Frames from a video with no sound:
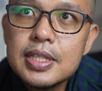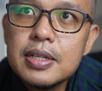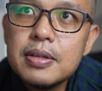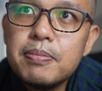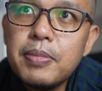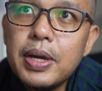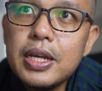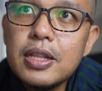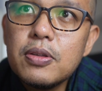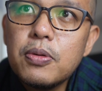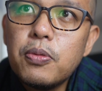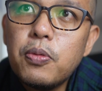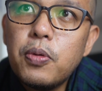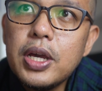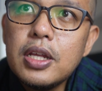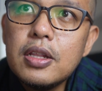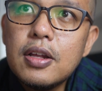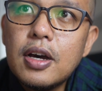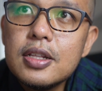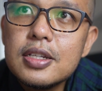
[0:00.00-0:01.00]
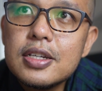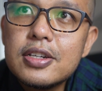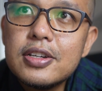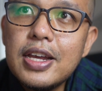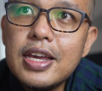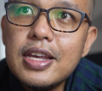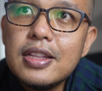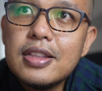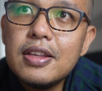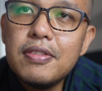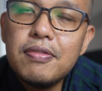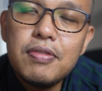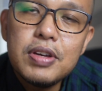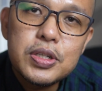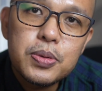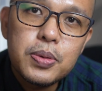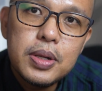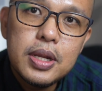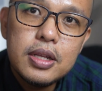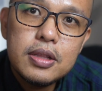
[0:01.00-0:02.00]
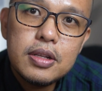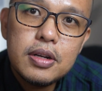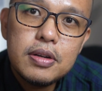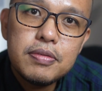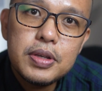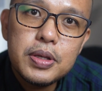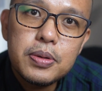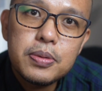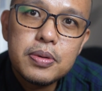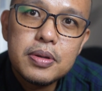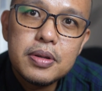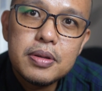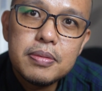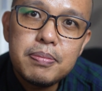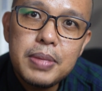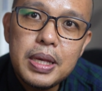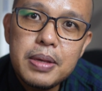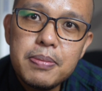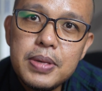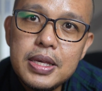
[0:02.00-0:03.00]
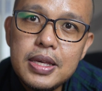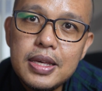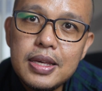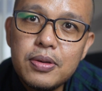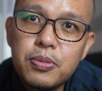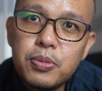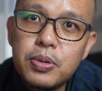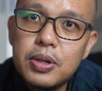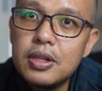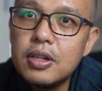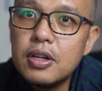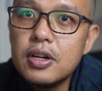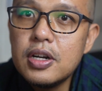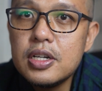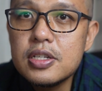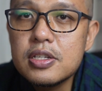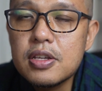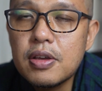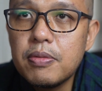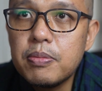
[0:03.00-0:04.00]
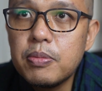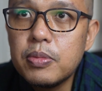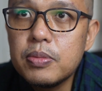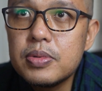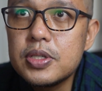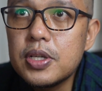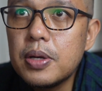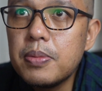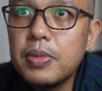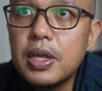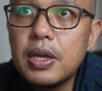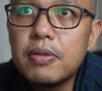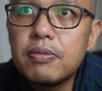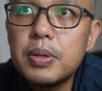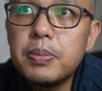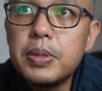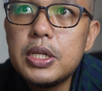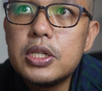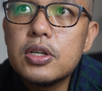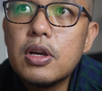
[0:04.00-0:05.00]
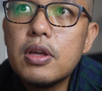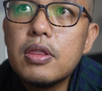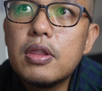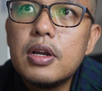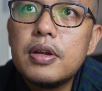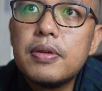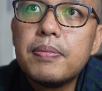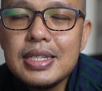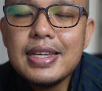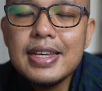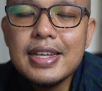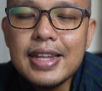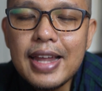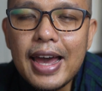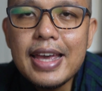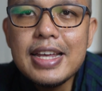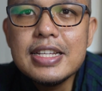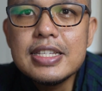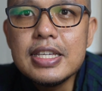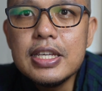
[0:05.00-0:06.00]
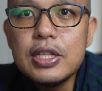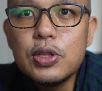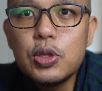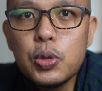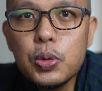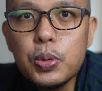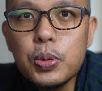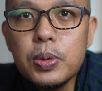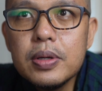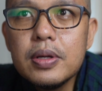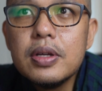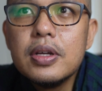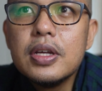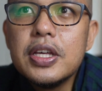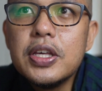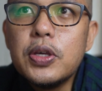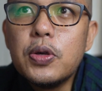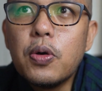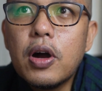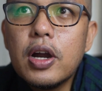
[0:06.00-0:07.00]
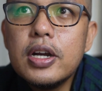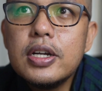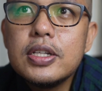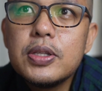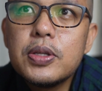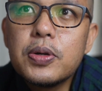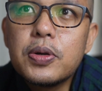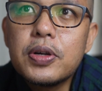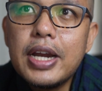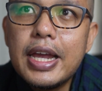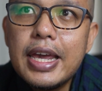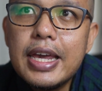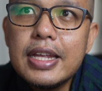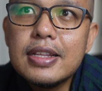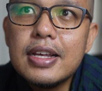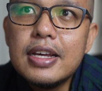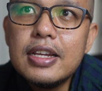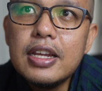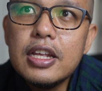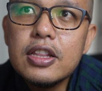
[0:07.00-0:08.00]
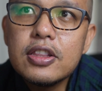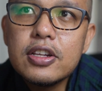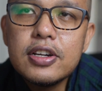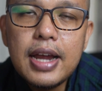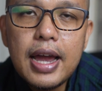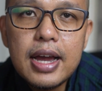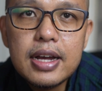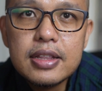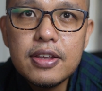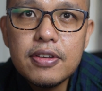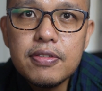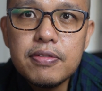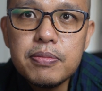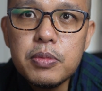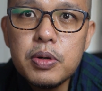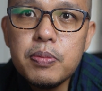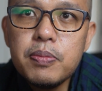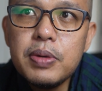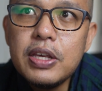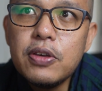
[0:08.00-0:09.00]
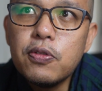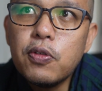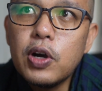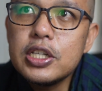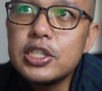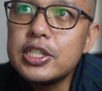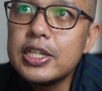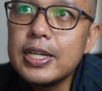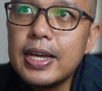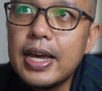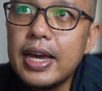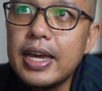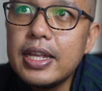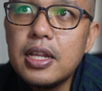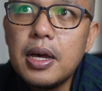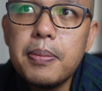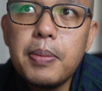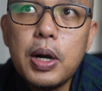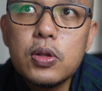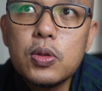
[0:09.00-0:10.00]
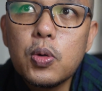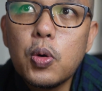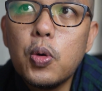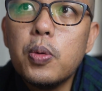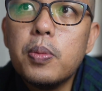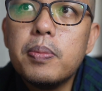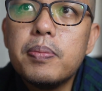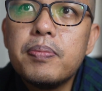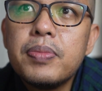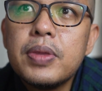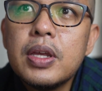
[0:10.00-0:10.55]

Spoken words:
why not create a visual interview? Maybe we'll learn something from each other. In IC2, you are to create an interactive movie watching guide about home.